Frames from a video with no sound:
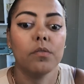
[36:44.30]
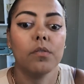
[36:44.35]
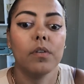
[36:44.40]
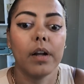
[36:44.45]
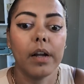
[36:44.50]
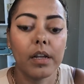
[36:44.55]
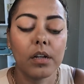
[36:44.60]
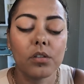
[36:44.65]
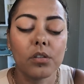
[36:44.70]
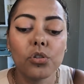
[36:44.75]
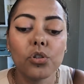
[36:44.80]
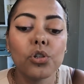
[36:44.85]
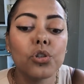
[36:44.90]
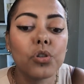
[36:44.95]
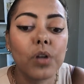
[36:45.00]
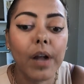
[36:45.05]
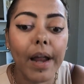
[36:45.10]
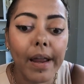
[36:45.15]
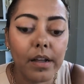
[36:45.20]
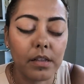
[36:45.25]
right? Because you're
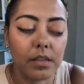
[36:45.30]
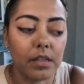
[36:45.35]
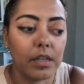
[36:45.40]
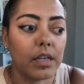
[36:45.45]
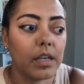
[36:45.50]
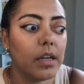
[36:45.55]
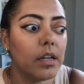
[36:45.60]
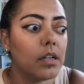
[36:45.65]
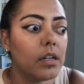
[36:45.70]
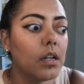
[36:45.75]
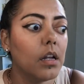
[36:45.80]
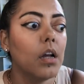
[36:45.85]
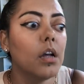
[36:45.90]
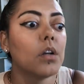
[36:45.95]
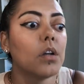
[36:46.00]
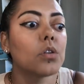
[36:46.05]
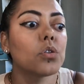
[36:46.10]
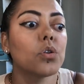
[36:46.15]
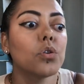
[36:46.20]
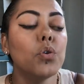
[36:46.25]
strangling it.
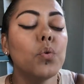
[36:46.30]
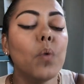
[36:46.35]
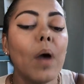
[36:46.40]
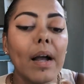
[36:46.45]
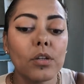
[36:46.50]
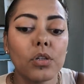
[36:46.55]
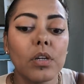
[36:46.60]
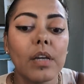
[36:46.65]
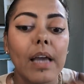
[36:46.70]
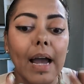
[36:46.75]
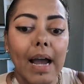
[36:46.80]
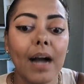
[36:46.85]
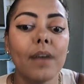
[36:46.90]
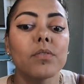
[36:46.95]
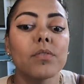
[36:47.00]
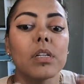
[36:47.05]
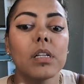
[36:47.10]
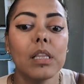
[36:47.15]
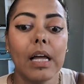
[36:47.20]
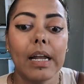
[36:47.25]
So you actually have
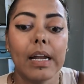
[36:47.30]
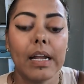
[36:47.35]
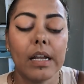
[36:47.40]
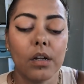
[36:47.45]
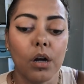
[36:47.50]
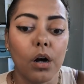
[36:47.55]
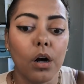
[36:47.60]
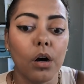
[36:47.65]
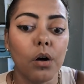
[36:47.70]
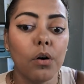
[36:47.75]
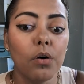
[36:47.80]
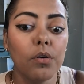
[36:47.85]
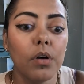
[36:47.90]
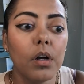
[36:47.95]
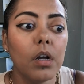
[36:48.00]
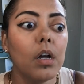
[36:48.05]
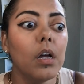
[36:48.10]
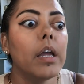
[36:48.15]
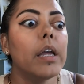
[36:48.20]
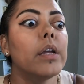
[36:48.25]
to let it go
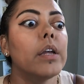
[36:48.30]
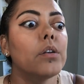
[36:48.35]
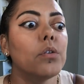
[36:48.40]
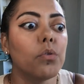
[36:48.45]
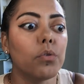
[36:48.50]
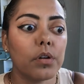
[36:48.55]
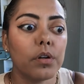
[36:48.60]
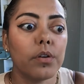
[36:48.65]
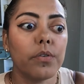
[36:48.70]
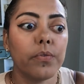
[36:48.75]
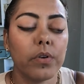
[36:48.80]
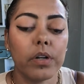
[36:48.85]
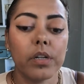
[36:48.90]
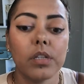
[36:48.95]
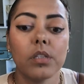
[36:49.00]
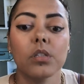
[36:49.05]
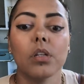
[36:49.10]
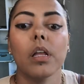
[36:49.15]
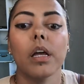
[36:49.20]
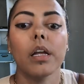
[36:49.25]
in order for it
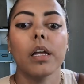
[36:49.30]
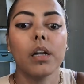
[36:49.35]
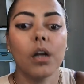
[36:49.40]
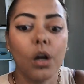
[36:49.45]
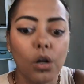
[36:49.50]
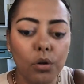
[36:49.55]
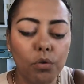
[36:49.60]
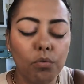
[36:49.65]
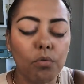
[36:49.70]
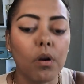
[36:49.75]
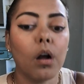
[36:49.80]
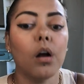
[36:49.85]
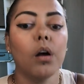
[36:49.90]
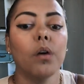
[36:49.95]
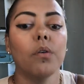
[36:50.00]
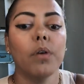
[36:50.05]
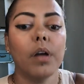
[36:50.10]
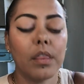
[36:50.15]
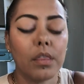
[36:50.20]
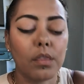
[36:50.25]
to like
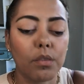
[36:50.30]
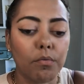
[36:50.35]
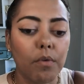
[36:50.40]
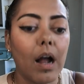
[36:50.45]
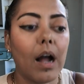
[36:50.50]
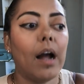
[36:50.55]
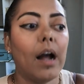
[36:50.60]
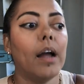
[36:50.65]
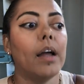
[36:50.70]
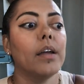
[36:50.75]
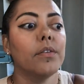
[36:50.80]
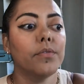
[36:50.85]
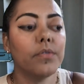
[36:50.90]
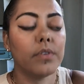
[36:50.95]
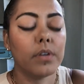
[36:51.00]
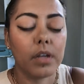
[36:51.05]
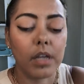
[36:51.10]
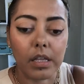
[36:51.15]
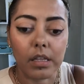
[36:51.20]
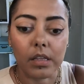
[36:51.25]
grow and thrive
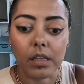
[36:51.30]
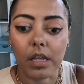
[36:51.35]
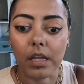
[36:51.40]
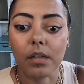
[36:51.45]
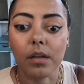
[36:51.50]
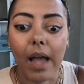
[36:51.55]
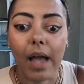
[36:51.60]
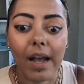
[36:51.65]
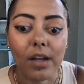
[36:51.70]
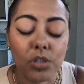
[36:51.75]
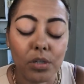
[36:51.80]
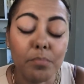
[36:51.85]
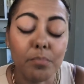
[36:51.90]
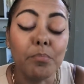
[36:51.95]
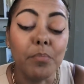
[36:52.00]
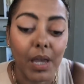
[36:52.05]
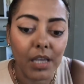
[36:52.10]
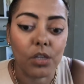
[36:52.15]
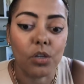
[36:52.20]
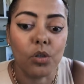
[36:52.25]
and like actually
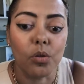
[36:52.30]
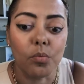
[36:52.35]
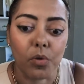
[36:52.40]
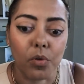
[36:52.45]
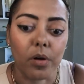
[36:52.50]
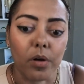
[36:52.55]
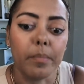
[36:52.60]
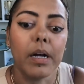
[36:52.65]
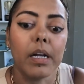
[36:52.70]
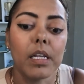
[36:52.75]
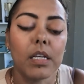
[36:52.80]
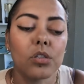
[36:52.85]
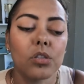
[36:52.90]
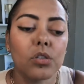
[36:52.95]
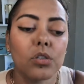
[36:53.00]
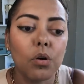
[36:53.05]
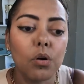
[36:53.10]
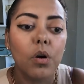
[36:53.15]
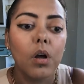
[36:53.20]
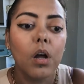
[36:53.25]
make you more money.
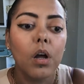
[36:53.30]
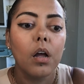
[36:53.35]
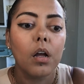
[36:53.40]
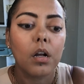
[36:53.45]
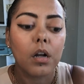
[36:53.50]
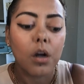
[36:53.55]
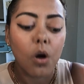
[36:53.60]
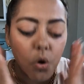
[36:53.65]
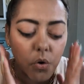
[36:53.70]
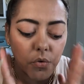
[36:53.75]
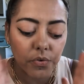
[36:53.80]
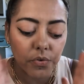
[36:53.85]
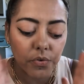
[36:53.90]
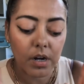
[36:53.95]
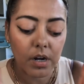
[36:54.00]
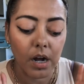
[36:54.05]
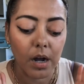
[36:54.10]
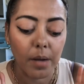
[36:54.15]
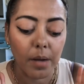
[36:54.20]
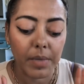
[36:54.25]
So
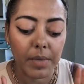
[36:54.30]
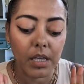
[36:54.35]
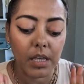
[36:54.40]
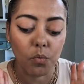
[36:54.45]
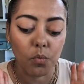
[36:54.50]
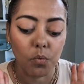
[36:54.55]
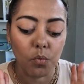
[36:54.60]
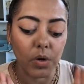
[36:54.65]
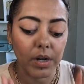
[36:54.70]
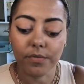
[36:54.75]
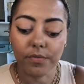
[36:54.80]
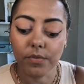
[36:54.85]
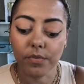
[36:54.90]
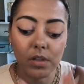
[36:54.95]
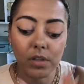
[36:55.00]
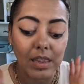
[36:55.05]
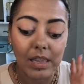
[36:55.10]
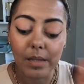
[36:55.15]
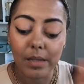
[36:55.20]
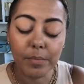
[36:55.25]
overcoming whatever
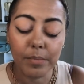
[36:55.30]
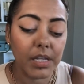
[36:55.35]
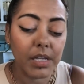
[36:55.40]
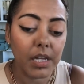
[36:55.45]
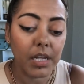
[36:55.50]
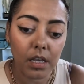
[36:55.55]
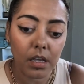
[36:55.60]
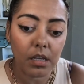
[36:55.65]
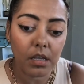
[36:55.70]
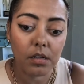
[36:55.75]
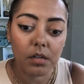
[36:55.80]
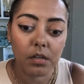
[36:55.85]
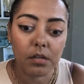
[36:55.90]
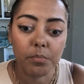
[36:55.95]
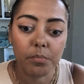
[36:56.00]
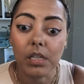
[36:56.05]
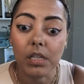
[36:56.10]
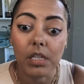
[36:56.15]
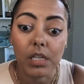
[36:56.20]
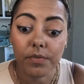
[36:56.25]
limiting
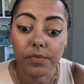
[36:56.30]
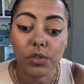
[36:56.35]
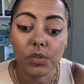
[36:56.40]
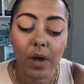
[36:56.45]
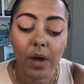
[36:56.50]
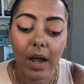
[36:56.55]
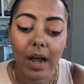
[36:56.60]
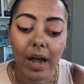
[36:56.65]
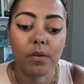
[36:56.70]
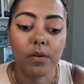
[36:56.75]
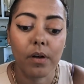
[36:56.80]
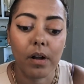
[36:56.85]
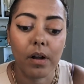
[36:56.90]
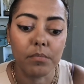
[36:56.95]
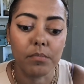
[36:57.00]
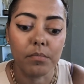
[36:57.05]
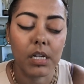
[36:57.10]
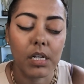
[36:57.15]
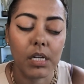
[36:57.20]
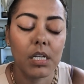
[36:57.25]
beliefs you have
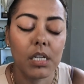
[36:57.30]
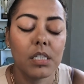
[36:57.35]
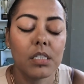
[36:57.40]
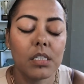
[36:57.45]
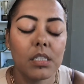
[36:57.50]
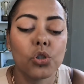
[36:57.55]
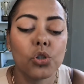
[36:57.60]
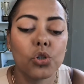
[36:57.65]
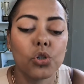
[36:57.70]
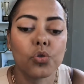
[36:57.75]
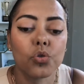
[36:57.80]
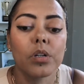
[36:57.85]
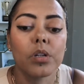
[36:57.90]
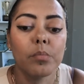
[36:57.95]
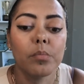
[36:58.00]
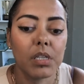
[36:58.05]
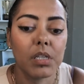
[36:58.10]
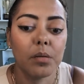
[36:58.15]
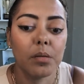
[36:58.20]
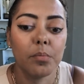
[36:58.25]
around money is
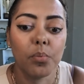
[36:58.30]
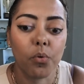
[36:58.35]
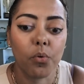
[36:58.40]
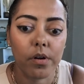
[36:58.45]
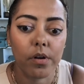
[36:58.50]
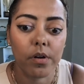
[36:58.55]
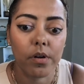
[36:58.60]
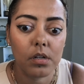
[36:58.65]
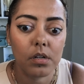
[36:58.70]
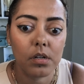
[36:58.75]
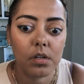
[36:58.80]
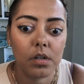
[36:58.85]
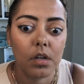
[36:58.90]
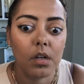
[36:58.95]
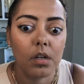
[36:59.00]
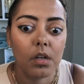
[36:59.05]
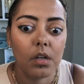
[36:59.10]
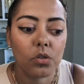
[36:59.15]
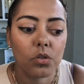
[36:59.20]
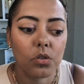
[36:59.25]
extremely important
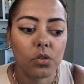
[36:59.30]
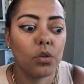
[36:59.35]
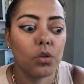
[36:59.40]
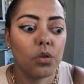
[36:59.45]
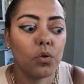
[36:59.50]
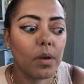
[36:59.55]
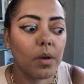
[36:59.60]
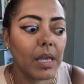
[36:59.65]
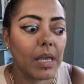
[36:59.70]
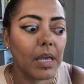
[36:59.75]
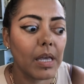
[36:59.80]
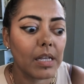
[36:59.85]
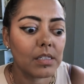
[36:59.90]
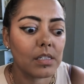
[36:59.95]
so that you can make